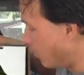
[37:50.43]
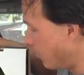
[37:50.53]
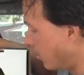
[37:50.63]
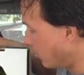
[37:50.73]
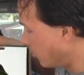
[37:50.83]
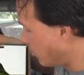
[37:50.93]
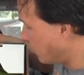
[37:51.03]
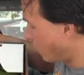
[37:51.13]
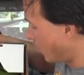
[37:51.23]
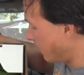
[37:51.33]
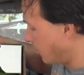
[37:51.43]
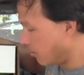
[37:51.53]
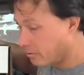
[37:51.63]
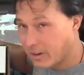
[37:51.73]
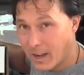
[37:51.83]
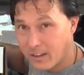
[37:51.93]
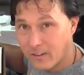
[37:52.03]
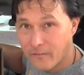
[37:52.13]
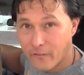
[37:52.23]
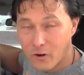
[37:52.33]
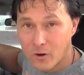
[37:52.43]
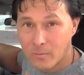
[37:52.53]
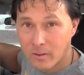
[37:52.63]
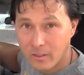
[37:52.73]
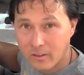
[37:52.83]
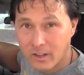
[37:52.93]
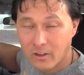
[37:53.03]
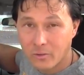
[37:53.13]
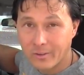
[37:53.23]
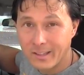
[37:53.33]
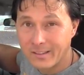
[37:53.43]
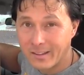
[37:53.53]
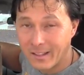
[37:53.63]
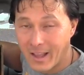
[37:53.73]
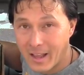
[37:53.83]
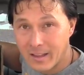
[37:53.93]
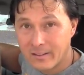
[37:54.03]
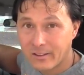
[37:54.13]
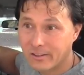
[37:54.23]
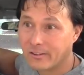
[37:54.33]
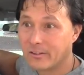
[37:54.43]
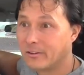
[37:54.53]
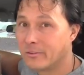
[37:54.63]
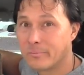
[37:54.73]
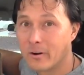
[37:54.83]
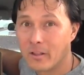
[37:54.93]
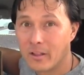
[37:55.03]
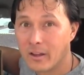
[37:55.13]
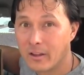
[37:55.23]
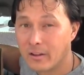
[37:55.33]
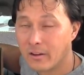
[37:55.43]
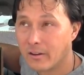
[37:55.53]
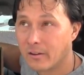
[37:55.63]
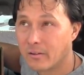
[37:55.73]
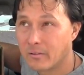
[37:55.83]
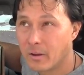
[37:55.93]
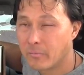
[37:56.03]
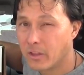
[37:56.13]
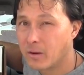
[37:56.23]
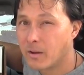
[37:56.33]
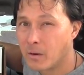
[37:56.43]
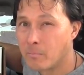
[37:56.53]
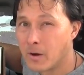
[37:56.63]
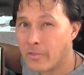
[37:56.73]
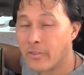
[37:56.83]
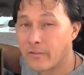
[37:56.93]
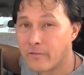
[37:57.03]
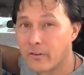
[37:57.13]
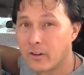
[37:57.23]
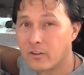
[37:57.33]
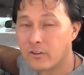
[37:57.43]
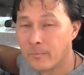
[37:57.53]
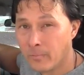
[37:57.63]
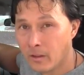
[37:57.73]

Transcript: them, and also these watermelons are nice and firm. These guys will easily last, you know, probably like, uh, I'm thinking about a month in the fridge.